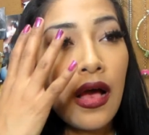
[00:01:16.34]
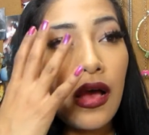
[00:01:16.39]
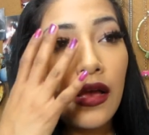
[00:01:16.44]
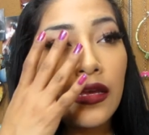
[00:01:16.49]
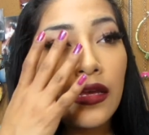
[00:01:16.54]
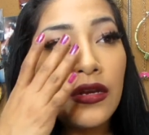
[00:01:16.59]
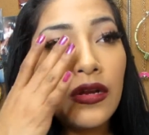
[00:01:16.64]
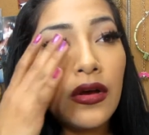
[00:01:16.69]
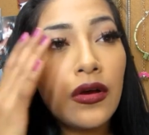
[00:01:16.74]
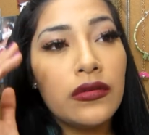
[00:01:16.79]

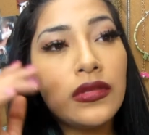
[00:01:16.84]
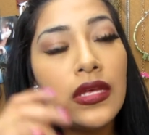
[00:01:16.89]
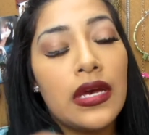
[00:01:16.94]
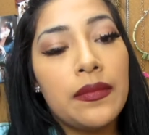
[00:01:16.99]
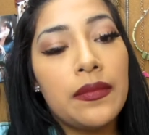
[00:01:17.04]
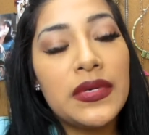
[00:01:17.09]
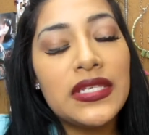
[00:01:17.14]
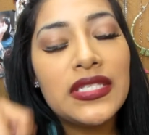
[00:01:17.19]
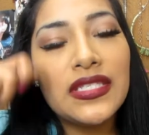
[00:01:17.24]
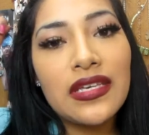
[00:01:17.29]
you know, the
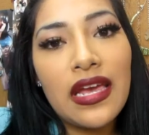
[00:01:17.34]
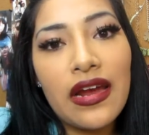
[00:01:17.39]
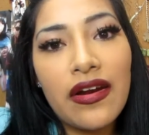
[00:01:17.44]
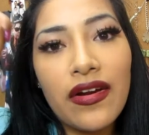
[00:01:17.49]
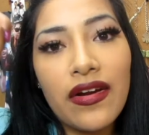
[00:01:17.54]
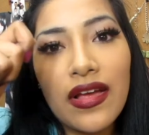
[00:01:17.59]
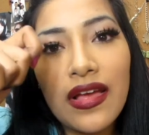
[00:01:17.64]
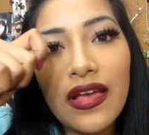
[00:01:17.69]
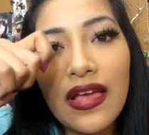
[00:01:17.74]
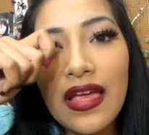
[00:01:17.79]

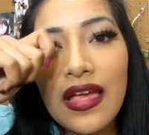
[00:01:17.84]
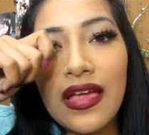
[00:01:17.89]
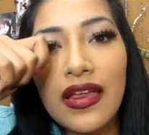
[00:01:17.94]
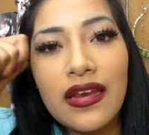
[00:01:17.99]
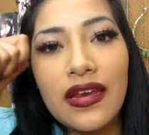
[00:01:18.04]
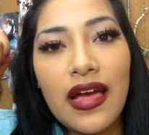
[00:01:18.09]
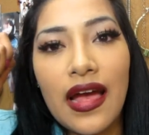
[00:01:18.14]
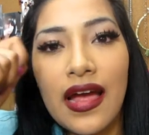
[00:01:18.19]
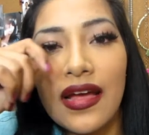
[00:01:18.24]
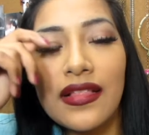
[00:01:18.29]
mascara
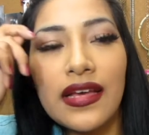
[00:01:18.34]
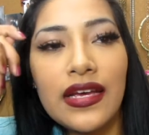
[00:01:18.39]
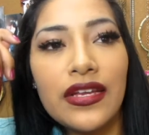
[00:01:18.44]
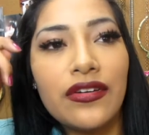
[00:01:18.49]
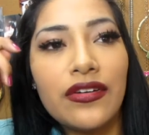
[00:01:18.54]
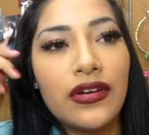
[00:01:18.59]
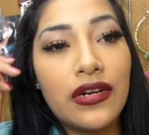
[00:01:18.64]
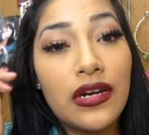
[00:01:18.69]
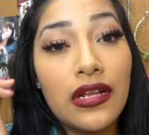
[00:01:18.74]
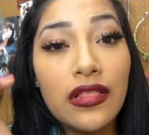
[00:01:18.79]
and
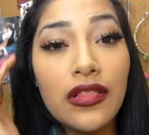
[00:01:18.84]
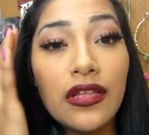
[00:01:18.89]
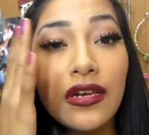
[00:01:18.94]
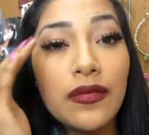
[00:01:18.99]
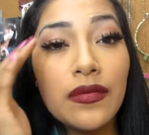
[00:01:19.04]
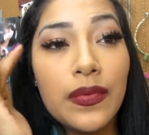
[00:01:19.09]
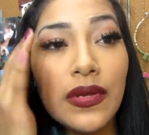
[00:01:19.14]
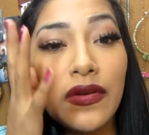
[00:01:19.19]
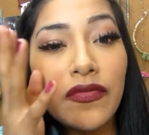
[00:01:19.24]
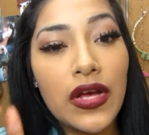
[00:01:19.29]
eyeliner and a little
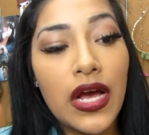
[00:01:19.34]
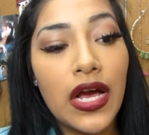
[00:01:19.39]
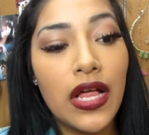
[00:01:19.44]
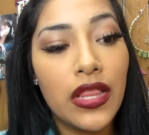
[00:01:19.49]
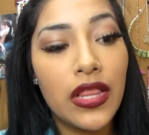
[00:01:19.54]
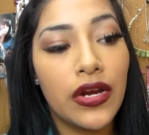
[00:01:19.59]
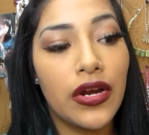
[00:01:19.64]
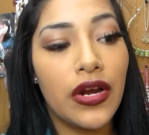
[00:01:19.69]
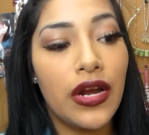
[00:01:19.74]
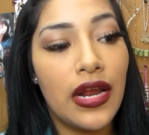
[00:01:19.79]
bit of
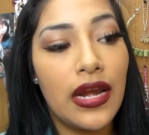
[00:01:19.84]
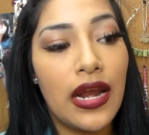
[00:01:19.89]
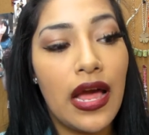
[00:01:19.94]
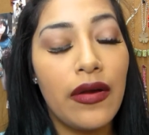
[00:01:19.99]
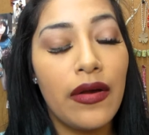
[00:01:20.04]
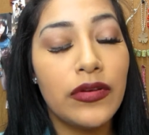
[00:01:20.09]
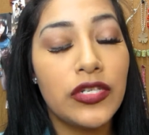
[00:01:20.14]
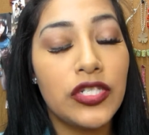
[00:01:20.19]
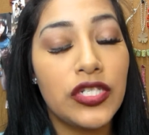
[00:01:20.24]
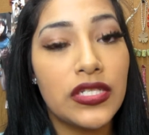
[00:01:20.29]
color. And
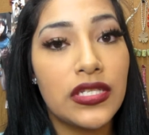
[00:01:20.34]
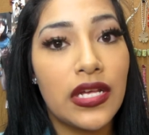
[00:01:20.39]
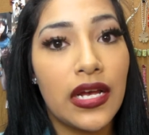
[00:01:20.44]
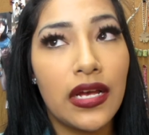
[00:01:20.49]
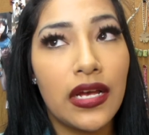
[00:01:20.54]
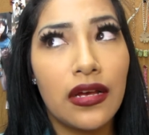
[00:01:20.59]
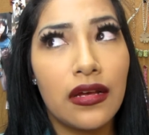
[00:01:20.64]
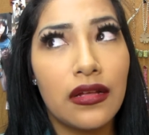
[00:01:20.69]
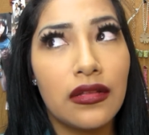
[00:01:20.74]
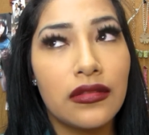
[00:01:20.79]
I was just
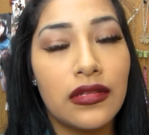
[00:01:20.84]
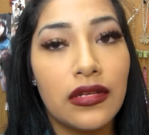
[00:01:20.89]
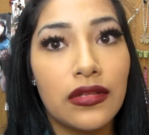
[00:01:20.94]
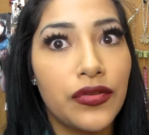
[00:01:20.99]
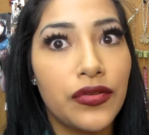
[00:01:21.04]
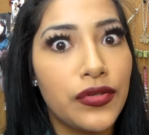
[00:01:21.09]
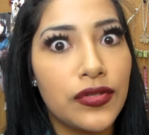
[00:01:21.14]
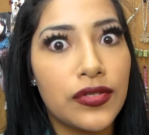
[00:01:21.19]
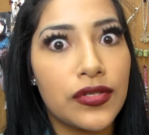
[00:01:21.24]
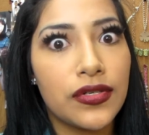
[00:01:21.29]
like the
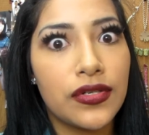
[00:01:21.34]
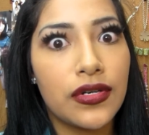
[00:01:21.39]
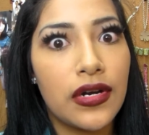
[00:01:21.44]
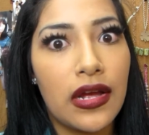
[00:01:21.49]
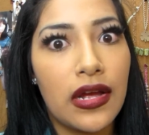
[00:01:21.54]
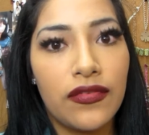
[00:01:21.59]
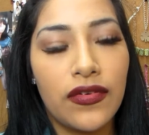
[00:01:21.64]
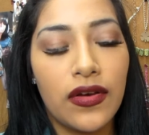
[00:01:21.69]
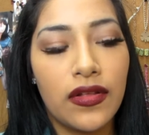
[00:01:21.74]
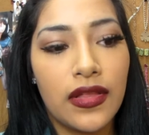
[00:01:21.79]
loser,
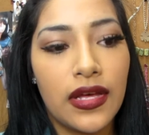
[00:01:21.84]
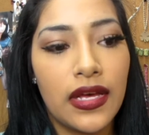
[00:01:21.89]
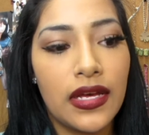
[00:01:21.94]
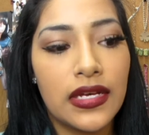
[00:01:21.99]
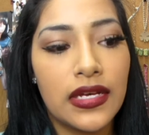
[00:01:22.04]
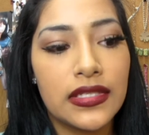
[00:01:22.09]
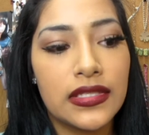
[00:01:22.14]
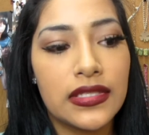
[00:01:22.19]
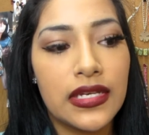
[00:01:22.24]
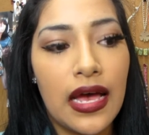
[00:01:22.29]
I felt like,
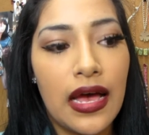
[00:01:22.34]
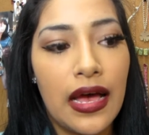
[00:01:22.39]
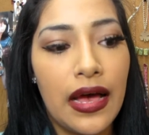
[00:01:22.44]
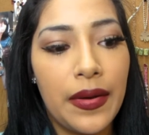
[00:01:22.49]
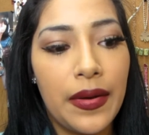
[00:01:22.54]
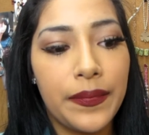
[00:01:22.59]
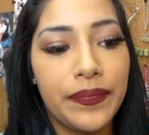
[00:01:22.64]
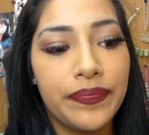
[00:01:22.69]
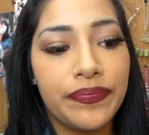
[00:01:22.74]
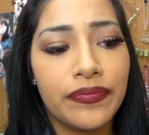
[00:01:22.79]
because
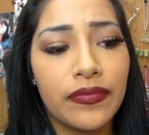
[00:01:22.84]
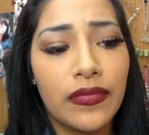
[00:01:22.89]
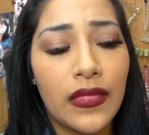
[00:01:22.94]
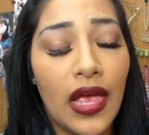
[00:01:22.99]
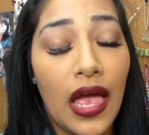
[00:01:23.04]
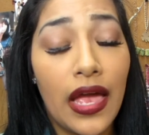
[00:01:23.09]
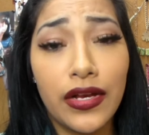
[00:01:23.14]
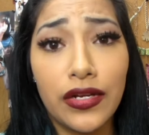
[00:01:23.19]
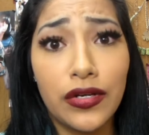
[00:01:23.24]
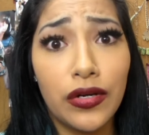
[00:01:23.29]
um,
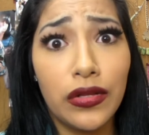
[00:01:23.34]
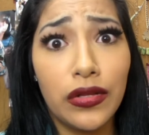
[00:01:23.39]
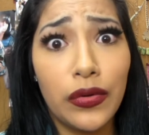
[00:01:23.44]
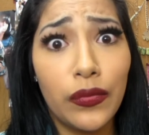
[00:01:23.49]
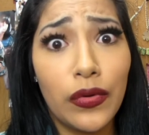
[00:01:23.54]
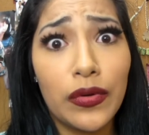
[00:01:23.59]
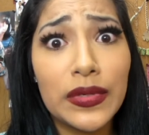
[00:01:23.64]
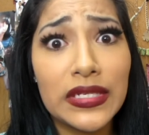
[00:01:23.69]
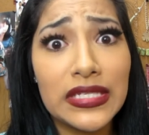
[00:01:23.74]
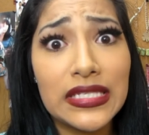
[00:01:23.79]
I could only
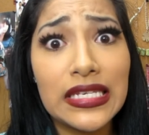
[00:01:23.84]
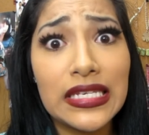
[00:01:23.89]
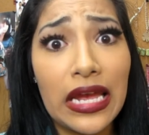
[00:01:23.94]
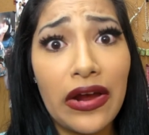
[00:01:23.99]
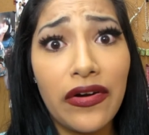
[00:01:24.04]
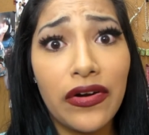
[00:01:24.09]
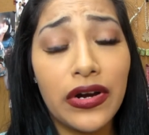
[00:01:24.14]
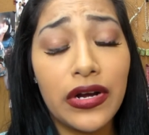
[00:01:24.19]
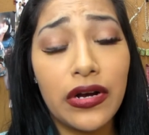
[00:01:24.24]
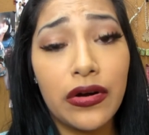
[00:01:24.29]
wear
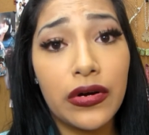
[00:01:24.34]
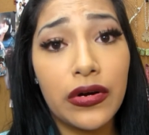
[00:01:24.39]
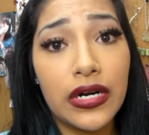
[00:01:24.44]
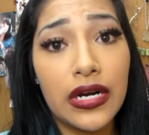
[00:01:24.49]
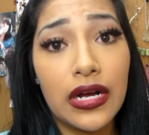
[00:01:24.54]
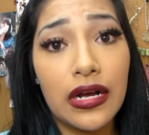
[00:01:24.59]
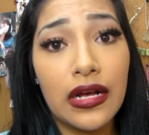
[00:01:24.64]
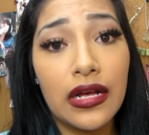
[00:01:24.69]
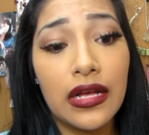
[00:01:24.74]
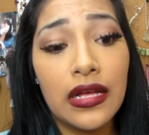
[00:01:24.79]
mascara or
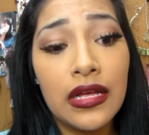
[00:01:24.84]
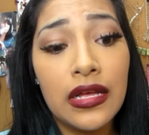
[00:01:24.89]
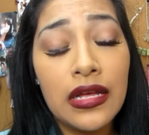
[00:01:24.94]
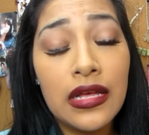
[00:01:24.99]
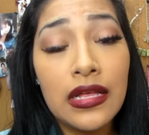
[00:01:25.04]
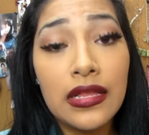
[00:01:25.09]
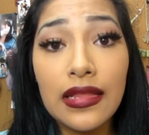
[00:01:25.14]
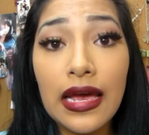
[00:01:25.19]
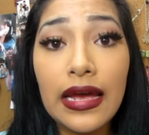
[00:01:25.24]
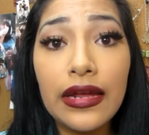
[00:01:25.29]
uh,
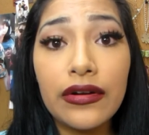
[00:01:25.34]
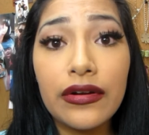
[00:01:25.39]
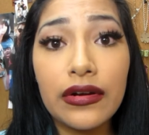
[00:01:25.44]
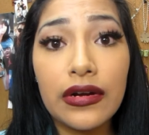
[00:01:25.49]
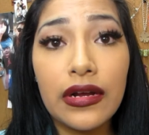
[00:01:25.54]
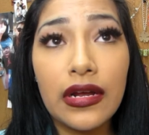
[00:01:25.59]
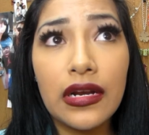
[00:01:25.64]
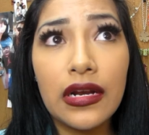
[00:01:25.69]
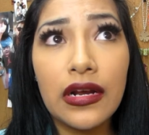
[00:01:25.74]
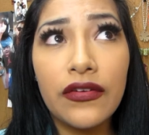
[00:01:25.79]
liner.
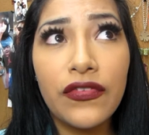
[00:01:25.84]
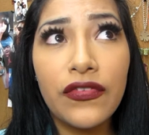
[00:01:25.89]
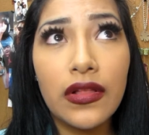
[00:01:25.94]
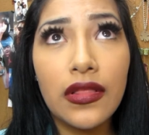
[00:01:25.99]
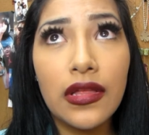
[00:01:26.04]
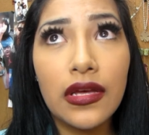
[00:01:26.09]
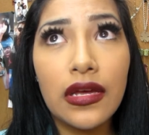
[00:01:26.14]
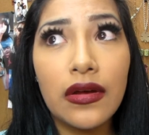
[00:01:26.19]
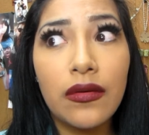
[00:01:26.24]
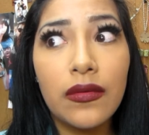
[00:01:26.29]
And I felt
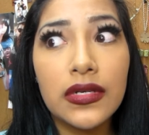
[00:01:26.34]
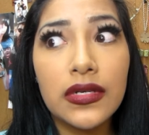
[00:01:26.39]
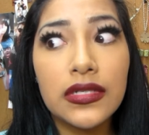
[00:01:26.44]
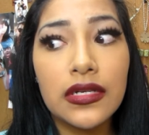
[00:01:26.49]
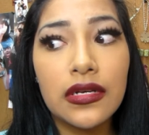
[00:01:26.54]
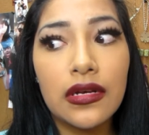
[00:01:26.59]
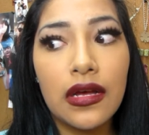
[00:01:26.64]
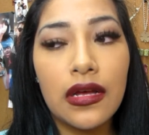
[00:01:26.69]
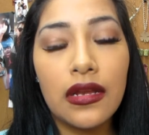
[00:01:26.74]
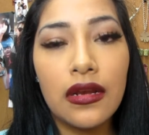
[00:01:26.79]
like it
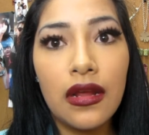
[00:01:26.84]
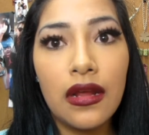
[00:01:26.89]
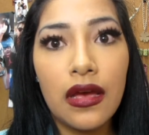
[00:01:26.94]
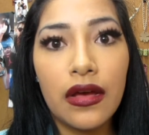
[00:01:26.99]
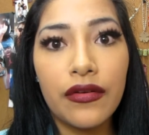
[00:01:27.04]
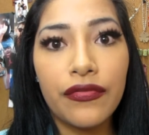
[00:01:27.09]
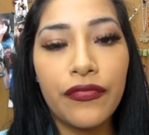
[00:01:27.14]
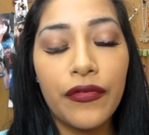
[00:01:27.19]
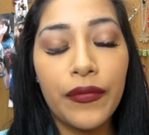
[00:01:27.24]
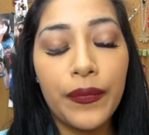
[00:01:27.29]
wasn't
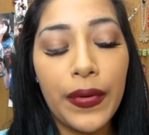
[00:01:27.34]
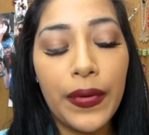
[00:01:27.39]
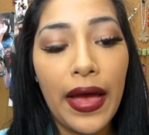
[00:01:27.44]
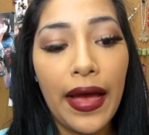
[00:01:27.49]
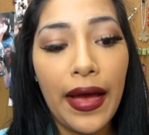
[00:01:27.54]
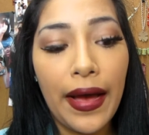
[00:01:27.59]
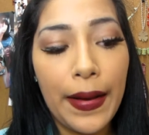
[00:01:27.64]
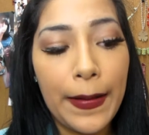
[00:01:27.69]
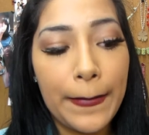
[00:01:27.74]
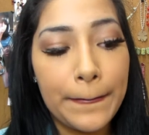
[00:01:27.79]
enough.
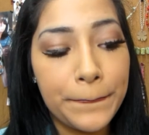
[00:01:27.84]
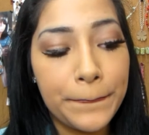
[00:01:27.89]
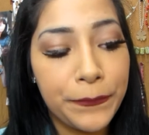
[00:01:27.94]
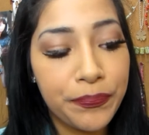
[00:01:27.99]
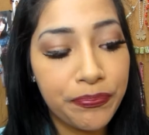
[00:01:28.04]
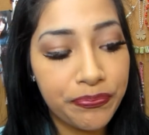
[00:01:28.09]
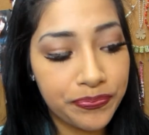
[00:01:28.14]
But, um,